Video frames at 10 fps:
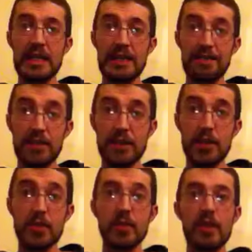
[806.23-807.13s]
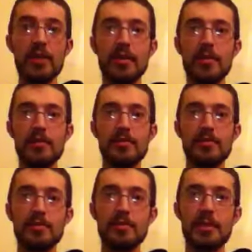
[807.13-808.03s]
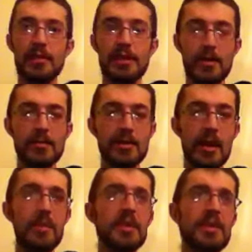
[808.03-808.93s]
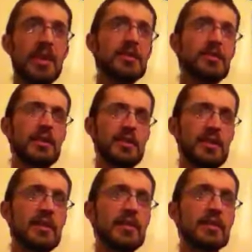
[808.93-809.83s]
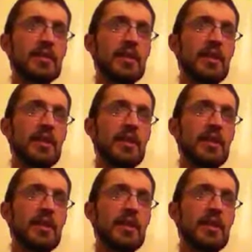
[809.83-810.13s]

If you do, let me know in a couple of days what you think.